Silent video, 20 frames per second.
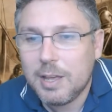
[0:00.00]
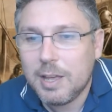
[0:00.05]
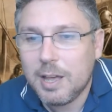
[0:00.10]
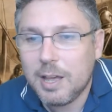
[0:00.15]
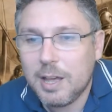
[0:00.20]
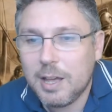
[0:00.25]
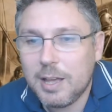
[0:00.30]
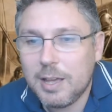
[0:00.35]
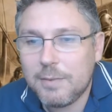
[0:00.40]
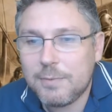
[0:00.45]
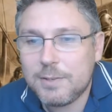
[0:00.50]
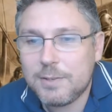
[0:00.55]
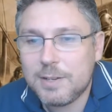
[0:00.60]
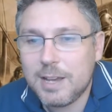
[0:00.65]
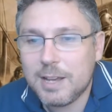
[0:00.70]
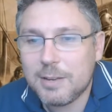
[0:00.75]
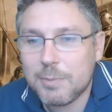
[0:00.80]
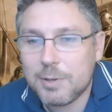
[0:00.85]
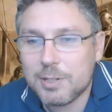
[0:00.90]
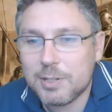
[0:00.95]
uh, if she
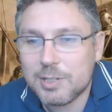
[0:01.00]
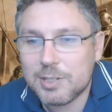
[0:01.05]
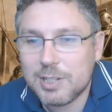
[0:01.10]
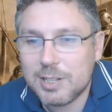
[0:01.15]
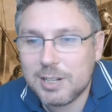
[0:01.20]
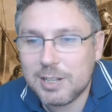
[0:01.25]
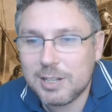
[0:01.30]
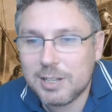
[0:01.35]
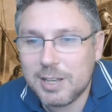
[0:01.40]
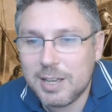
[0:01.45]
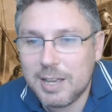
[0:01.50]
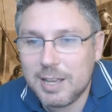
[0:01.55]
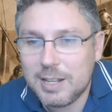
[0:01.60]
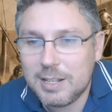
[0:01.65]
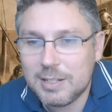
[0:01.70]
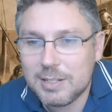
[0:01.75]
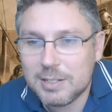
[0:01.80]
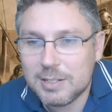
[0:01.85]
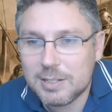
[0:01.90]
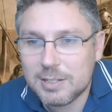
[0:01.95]
had Myrcella in
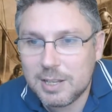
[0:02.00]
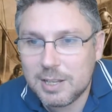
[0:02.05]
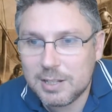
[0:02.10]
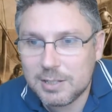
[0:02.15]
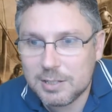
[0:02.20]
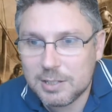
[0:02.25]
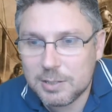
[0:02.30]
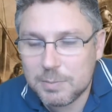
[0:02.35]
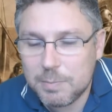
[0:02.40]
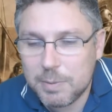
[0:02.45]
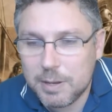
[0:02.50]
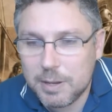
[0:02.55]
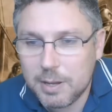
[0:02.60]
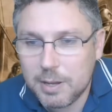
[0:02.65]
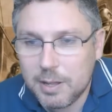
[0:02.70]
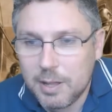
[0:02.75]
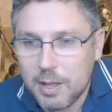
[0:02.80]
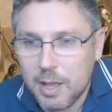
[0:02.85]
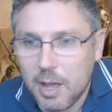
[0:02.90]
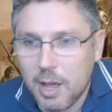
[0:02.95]
Sunspear.
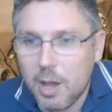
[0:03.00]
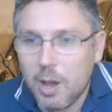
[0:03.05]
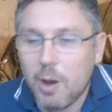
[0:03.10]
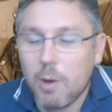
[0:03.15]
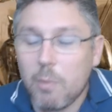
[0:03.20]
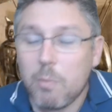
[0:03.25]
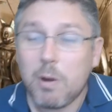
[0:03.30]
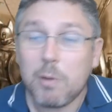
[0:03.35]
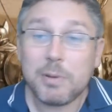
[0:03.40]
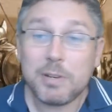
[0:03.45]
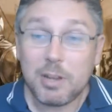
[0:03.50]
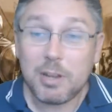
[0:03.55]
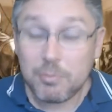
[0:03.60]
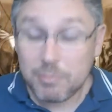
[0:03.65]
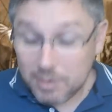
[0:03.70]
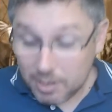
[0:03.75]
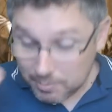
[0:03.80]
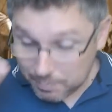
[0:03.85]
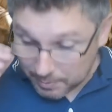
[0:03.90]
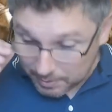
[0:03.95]
Well, we don't
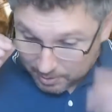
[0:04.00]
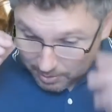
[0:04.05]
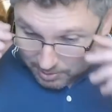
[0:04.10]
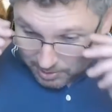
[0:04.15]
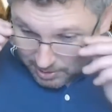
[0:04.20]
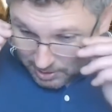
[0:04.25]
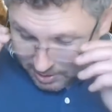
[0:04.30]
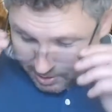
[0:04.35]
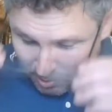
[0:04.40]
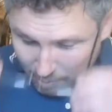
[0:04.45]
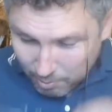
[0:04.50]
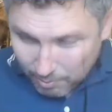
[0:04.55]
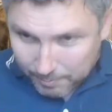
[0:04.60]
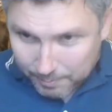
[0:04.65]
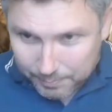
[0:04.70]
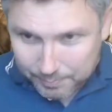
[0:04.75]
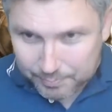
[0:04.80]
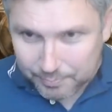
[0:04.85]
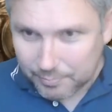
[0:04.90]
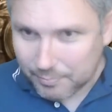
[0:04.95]
know because she's not
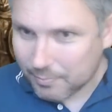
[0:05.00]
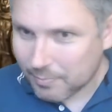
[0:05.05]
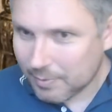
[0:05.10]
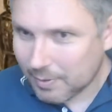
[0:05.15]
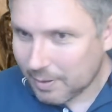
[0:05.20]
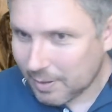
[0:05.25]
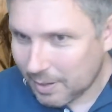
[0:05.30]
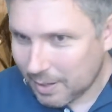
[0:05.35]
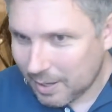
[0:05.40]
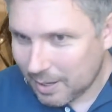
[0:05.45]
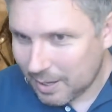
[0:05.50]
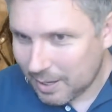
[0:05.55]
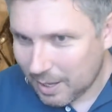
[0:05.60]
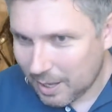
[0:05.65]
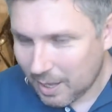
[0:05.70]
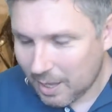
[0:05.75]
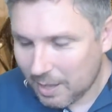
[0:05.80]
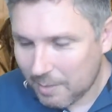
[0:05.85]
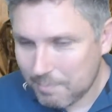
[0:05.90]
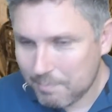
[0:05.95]

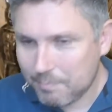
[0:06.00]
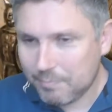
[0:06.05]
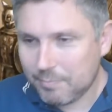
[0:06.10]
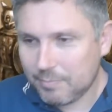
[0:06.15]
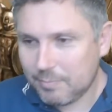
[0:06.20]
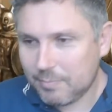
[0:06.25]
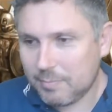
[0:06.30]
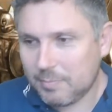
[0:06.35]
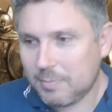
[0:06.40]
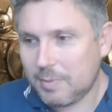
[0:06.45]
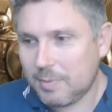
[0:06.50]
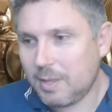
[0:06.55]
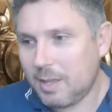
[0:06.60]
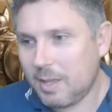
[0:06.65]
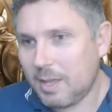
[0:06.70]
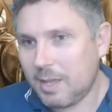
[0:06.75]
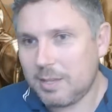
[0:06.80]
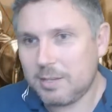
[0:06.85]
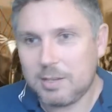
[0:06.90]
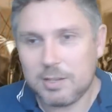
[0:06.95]
um,
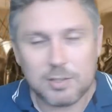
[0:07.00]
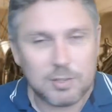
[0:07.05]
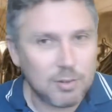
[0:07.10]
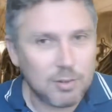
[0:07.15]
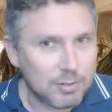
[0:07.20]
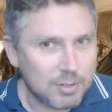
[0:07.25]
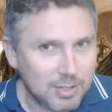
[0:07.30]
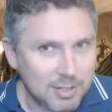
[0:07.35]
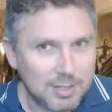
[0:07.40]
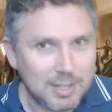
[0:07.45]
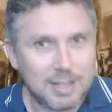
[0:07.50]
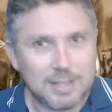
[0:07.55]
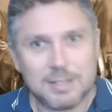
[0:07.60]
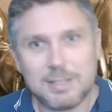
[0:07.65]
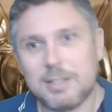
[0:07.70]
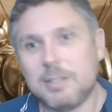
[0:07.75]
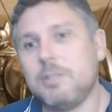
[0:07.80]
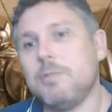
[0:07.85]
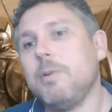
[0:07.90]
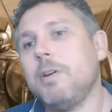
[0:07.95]
she's not in that
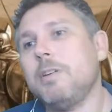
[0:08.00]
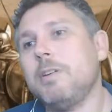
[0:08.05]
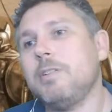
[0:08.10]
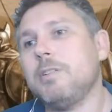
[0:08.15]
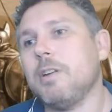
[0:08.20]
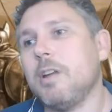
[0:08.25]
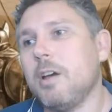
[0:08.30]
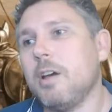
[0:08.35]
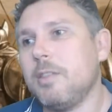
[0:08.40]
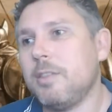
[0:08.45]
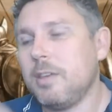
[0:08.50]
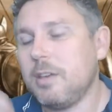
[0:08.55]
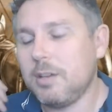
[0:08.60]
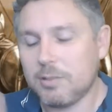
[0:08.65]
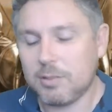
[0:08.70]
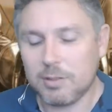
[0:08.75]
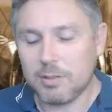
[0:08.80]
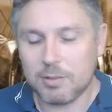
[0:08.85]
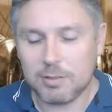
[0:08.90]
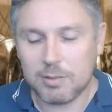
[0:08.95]
situation. I think
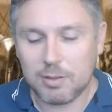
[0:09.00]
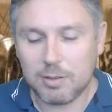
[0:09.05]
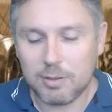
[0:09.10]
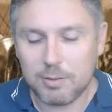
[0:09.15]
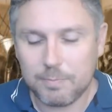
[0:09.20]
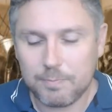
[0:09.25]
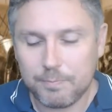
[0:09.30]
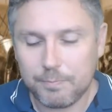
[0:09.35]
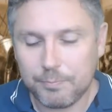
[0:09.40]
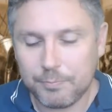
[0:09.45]
that the